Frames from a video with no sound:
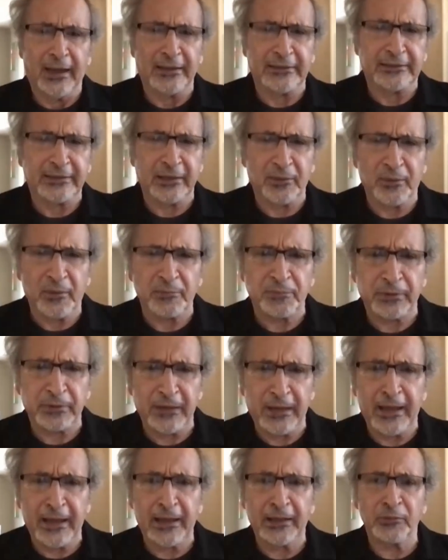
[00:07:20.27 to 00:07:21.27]
And so the
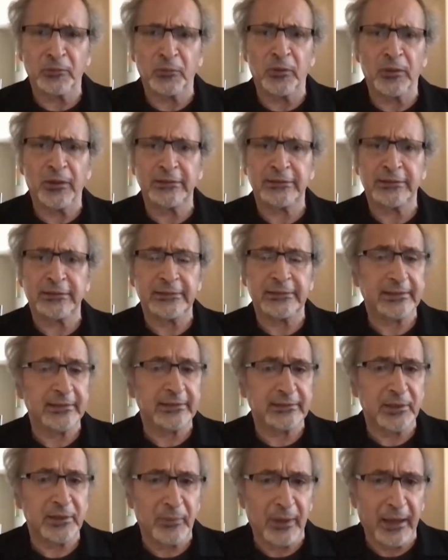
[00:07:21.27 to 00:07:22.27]
plan was
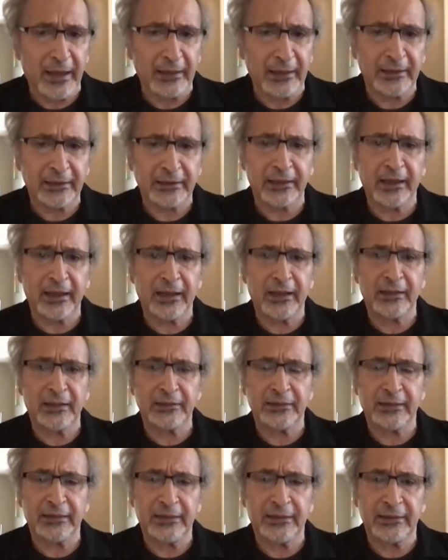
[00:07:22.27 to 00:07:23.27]
systematic,
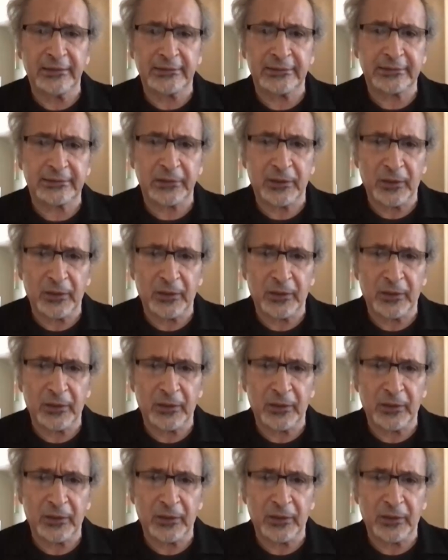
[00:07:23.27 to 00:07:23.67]
and it